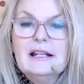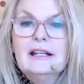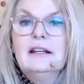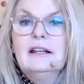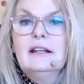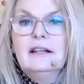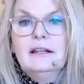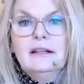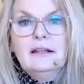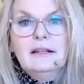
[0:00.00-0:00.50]

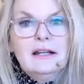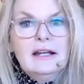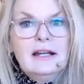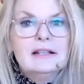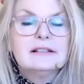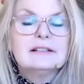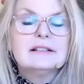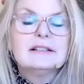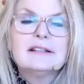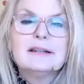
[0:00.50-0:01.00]
you
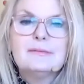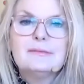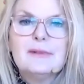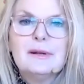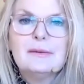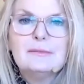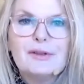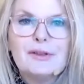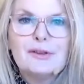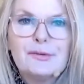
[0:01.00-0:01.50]
get to tip
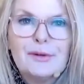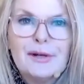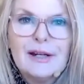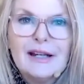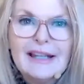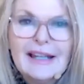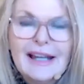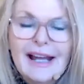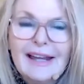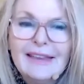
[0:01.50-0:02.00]
number
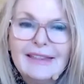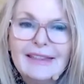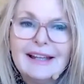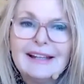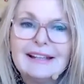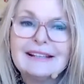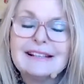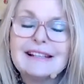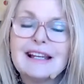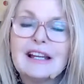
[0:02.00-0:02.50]
three, and that
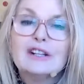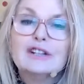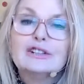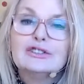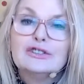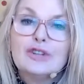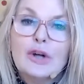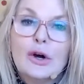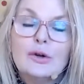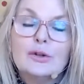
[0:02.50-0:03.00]
is
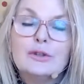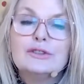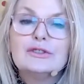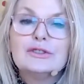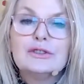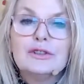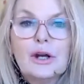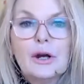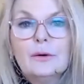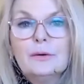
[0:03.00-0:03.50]
don't
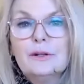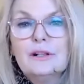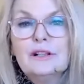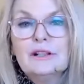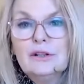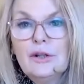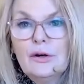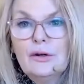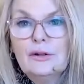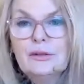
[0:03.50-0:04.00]
go it
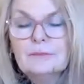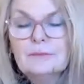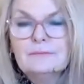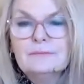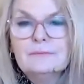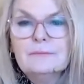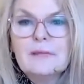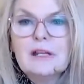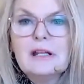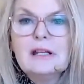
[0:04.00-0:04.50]
alone.
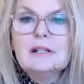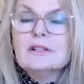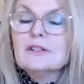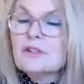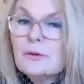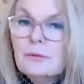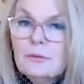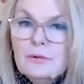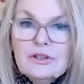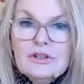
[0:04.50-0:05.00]

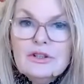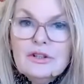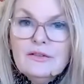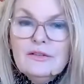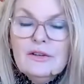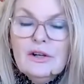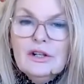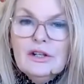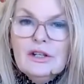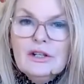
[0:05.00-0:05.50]
So once you've
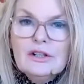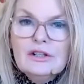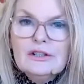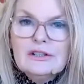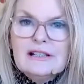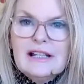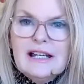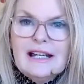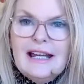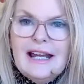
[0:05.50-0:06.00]
got your
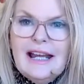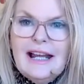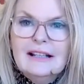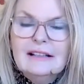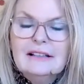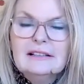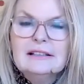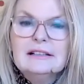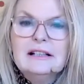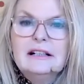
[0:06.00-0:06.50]
content
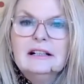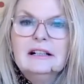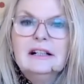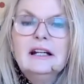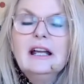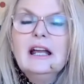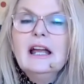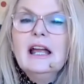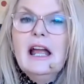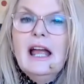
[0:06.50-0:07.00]
calendar,
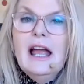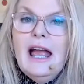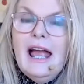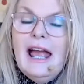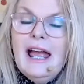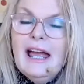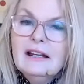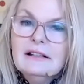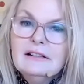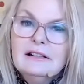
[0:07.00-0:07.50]

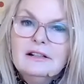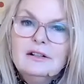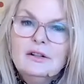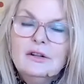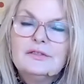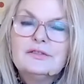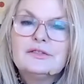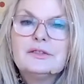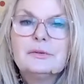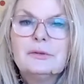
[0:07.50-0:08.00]
hand it
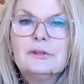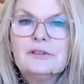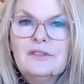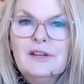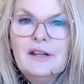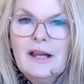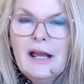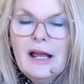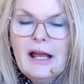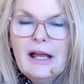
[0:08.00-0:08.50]
off to a
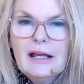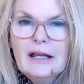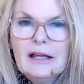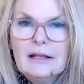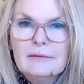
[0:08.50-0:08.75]
VA.